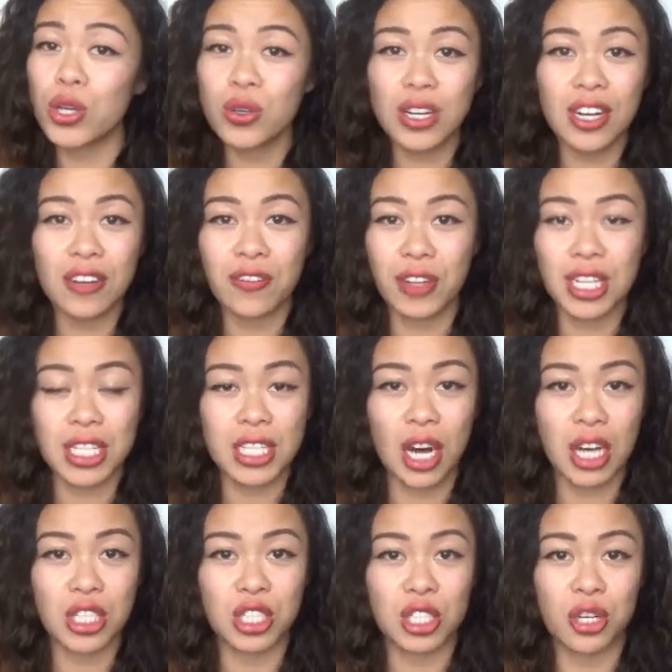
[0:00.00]
you need for this
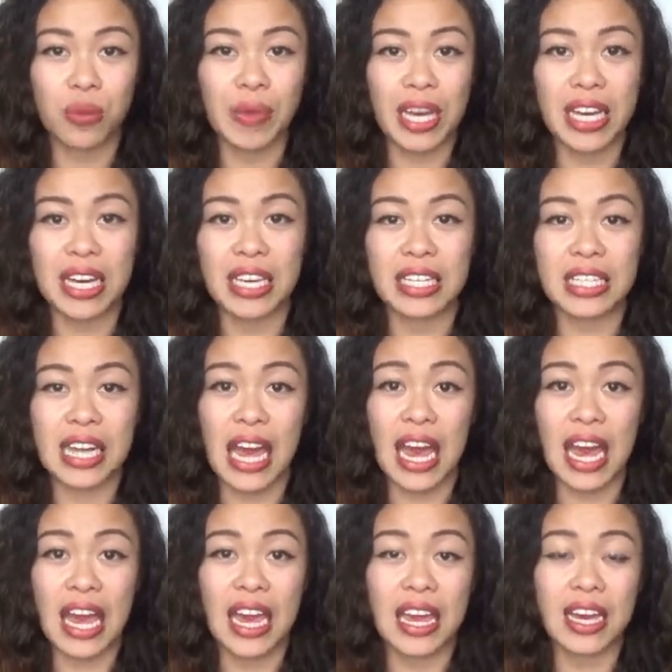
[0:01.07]
costume is
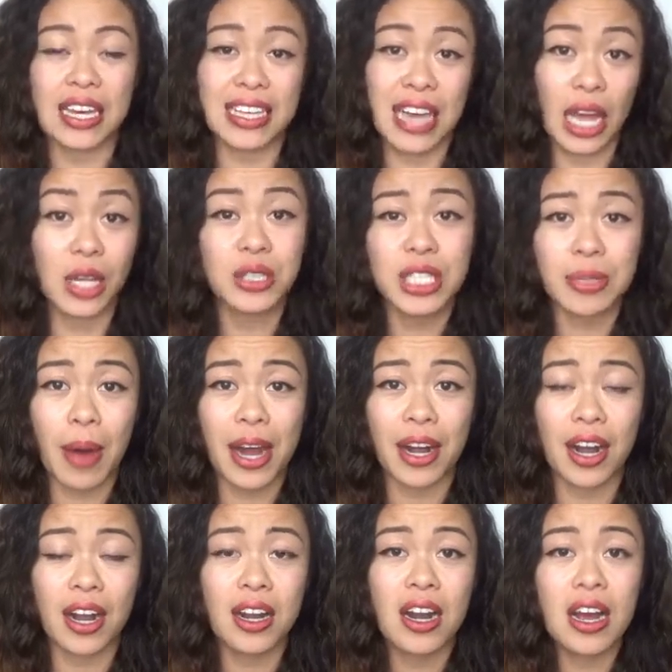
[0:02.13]
a yellow
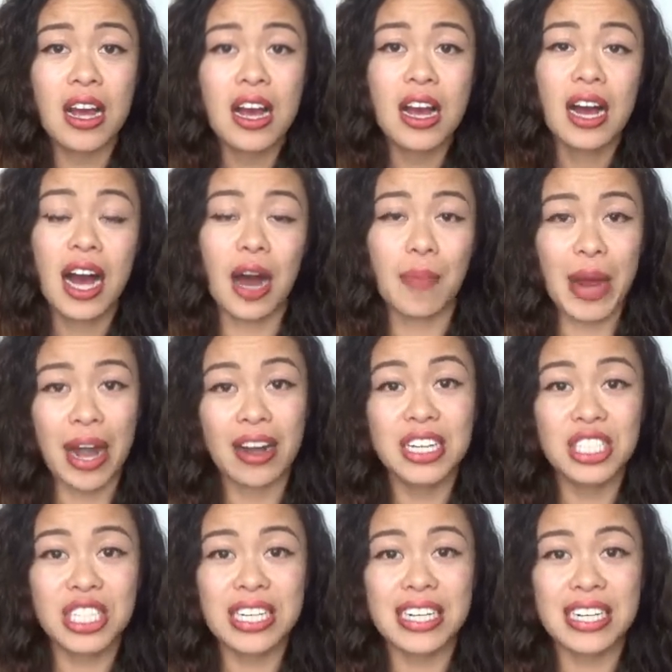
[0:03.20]
sweater, a pair
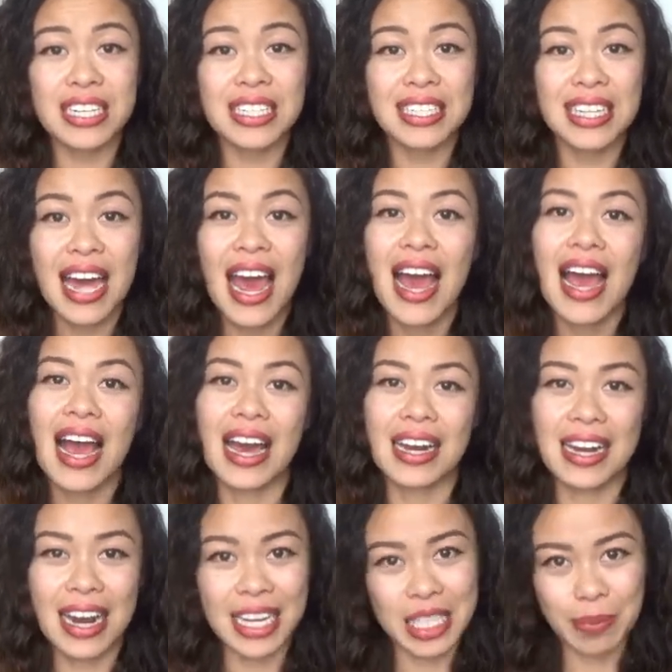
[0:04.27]
of jeans, and
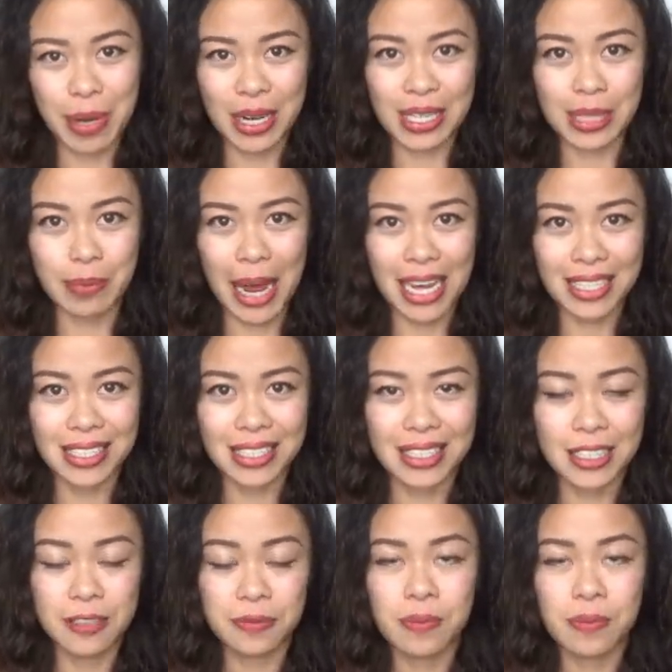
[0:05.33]
a nice pair of specs.